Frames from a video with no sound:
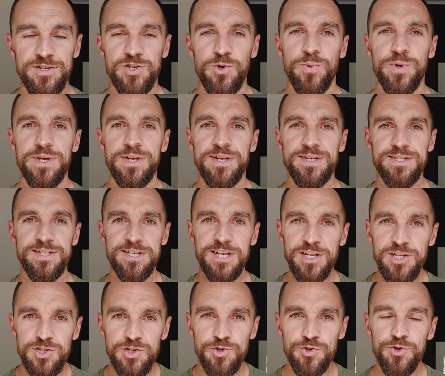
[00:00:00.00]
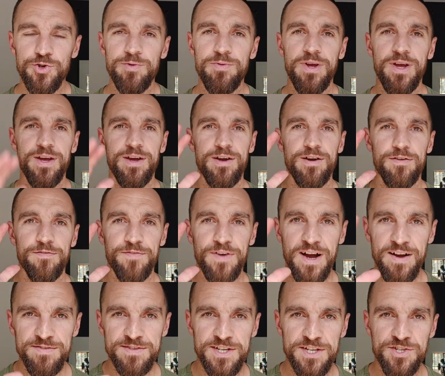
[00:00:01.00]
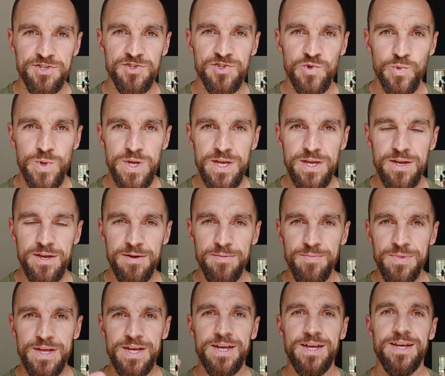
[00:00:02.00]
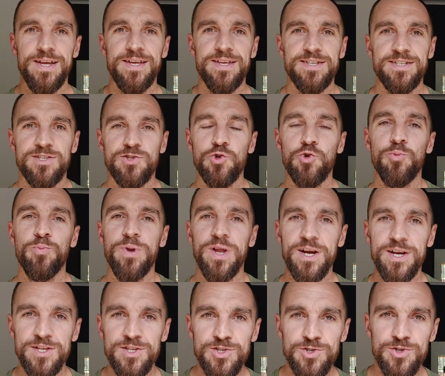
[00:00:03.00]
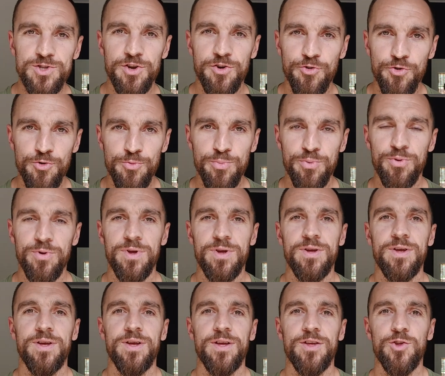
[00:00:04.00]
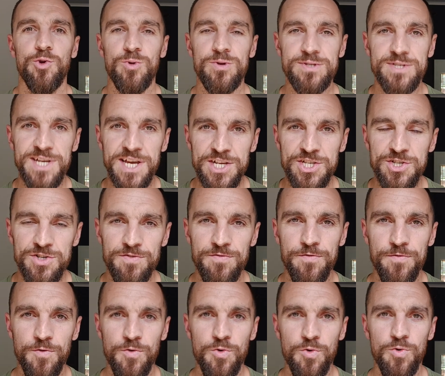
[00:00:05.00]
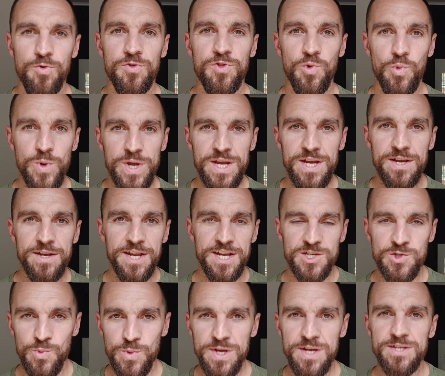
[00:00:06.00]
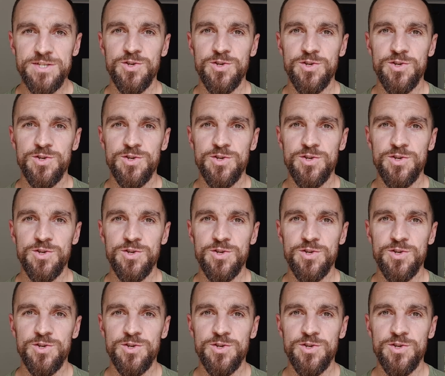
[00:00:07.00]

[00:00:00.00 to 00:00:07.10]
So we're gonna stick to 5 sessions a week, still plug into the group your intention for the week next week.